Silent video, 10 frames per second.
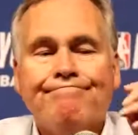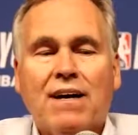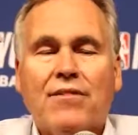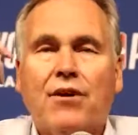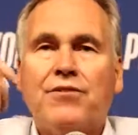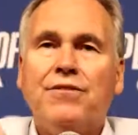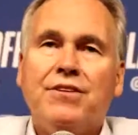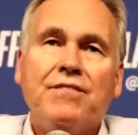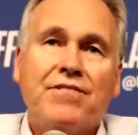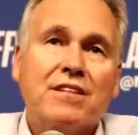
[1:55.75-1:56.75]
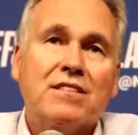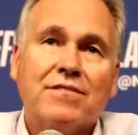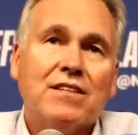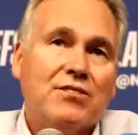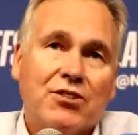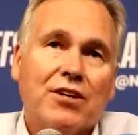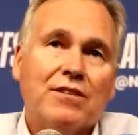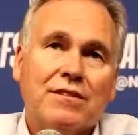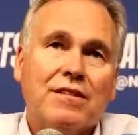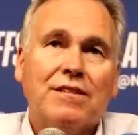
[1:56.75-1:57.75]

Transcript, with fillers: I thought defensively, and Gerald,